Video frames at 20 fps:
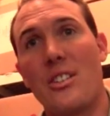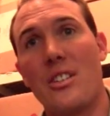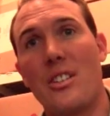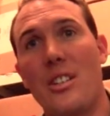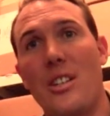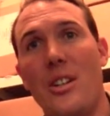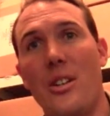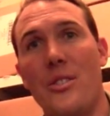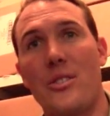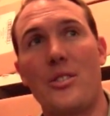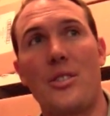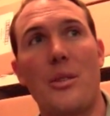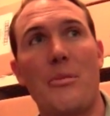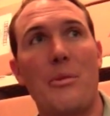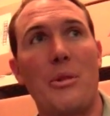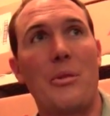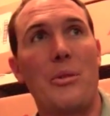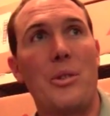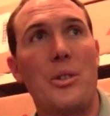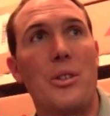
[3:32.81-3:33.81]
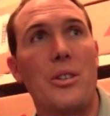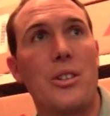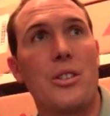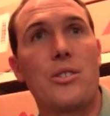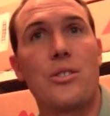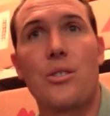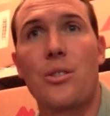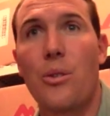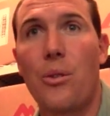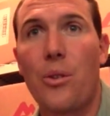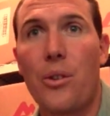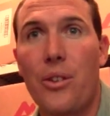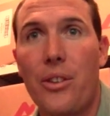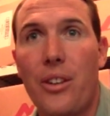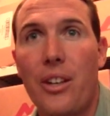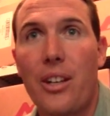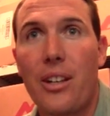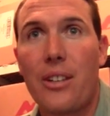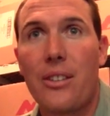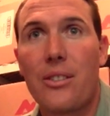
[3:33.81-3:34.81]
Okay. You know, somewhere where you could store
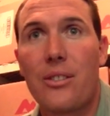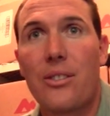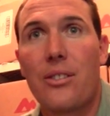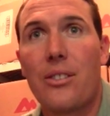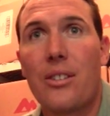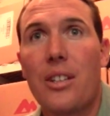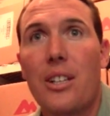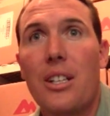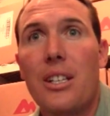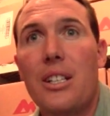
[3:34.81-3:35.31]
things.